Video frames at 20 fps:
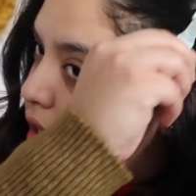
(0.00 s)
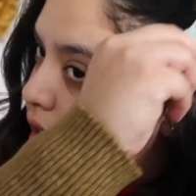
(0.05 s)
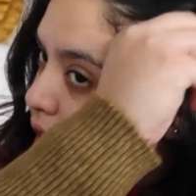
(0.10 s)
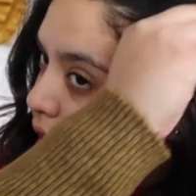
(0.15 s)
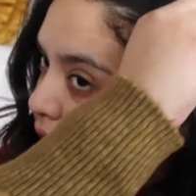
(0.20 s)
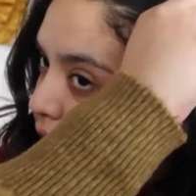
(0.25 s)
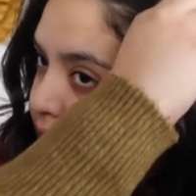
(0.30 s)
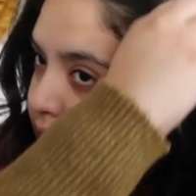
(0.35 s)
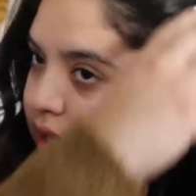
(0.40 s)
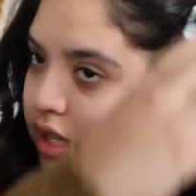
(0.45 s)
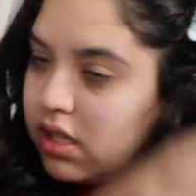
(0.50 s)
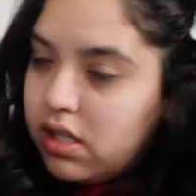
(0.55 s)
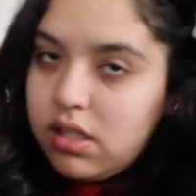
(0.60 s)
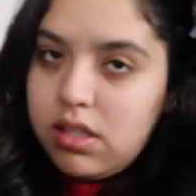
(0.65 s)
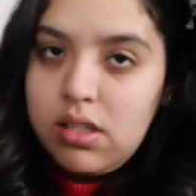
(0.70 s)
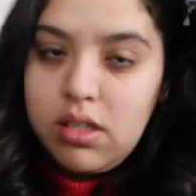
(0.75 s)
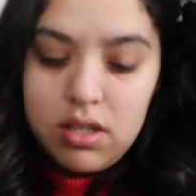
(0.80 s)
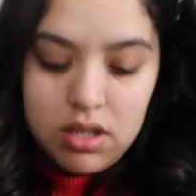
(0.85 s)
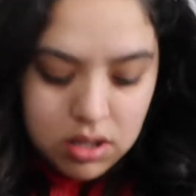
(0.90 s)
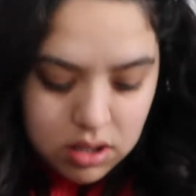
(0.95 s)
He
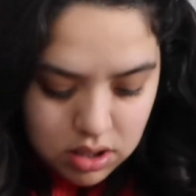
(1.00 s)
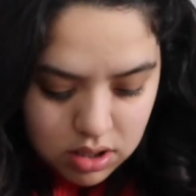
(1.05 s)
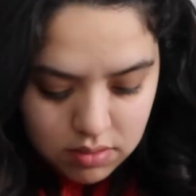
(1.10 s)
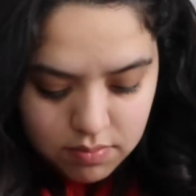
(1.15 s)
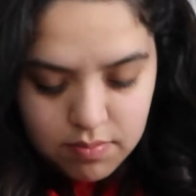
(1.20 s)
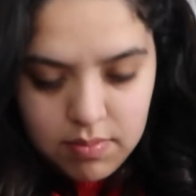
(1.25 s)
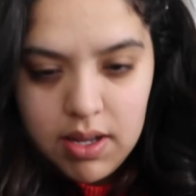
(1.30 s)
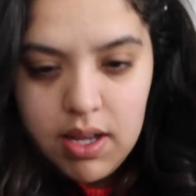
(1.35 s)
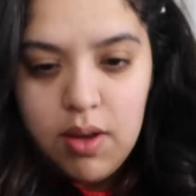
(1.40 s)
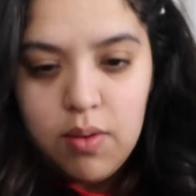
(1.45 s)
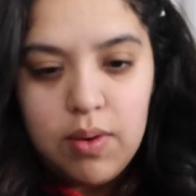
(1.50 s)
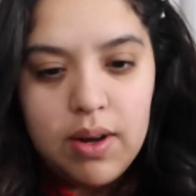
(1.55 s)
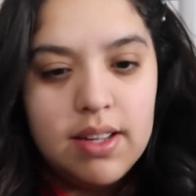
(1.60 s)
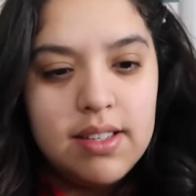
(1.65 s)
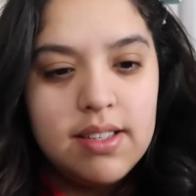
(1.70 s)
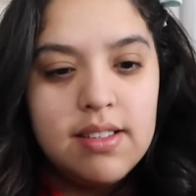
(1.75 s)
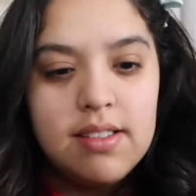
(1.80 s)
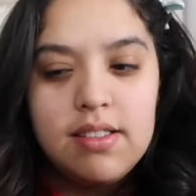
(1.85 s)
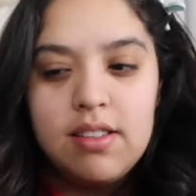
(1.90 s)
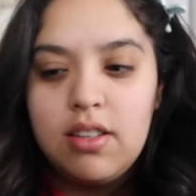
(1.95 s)
told me. Why
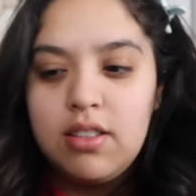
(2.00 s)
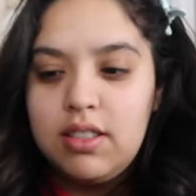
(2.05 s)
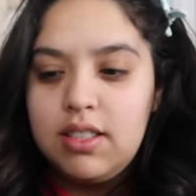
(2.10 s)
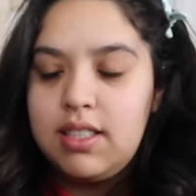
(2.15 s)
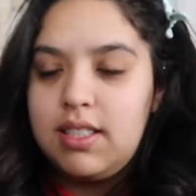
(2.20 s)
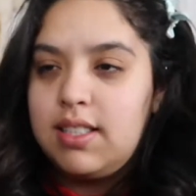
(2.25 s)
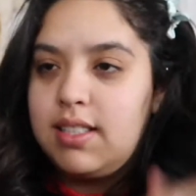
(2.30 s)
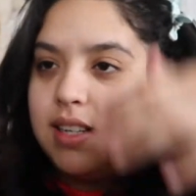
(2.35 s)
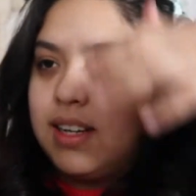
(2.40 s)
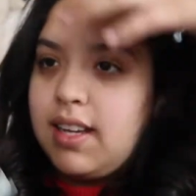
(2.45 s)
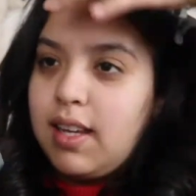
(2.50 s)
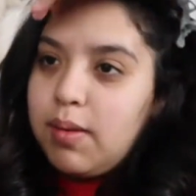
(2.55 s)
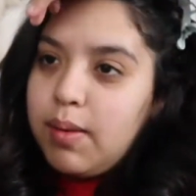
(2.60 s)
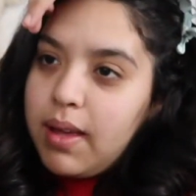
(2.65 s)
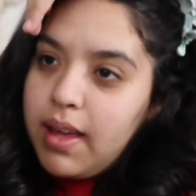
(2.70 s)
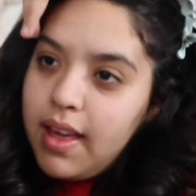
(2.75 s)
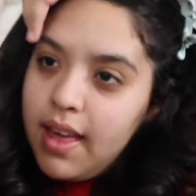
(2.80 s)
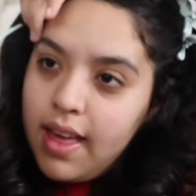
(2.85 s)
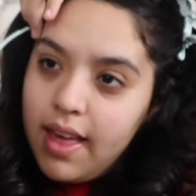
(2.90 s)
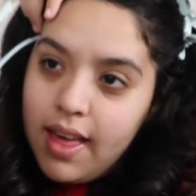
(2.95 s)
is that song stuck in
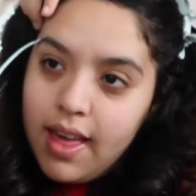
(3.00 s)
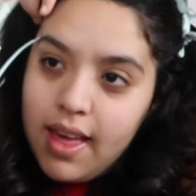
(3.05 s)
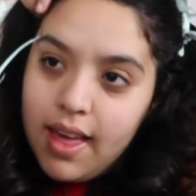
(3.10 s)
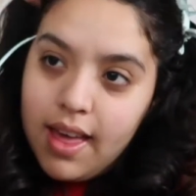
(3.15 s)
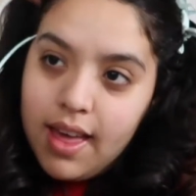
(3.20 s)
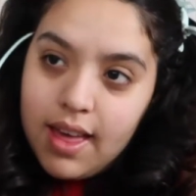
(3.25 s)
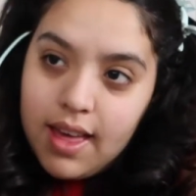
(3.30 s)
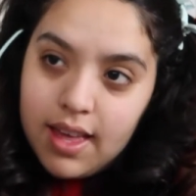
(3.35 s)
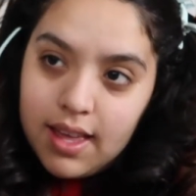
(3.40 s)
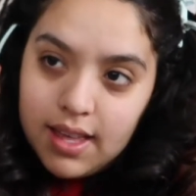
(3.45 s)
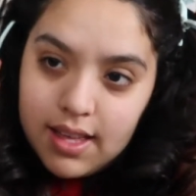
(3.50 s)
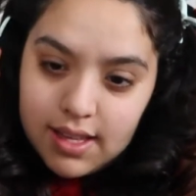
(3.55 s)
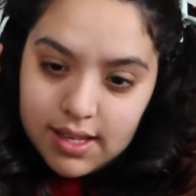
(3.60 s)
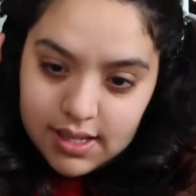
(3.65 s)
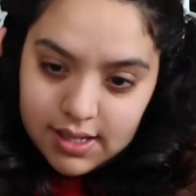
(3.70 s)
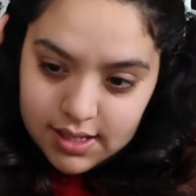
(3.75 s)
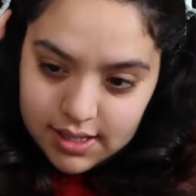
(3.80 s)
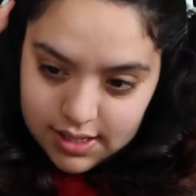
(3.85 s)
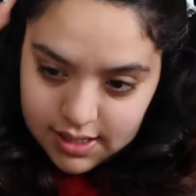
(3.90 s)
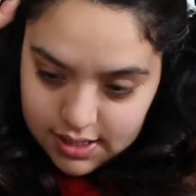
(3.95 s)
my
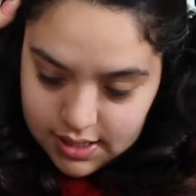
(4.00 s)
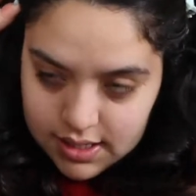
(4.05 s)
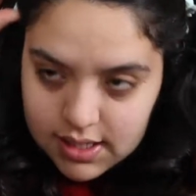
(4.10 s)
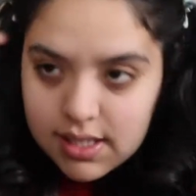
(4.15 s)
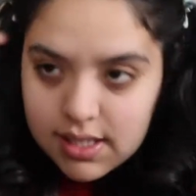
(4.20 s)
head?